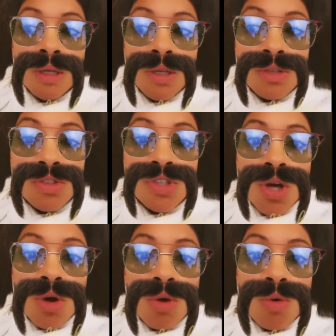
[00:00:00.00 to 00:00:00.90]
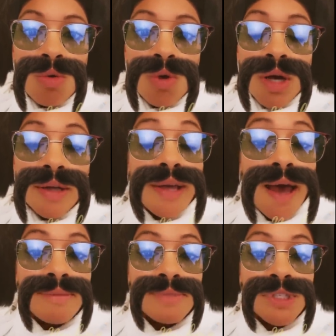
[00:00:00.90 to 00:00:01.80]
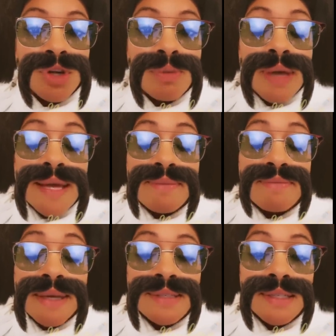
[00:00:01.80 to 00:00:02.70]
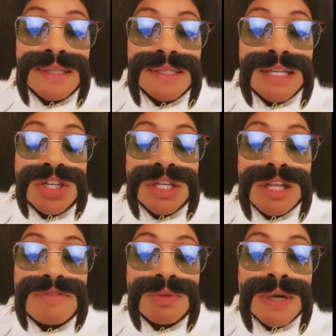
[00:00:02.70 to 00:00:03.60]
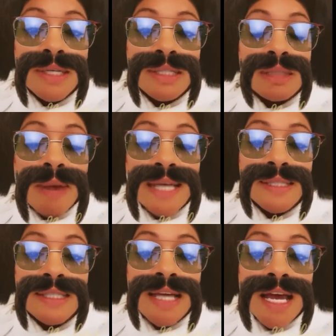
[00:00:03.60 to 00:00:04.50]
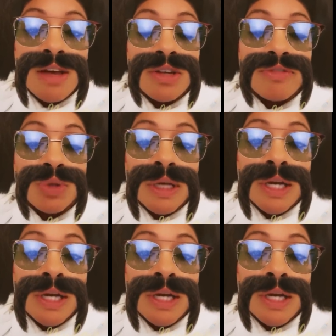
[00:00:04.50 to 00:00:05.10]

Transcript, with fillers: so yeah, so may basically tell your loved ones, pass it down if you didn't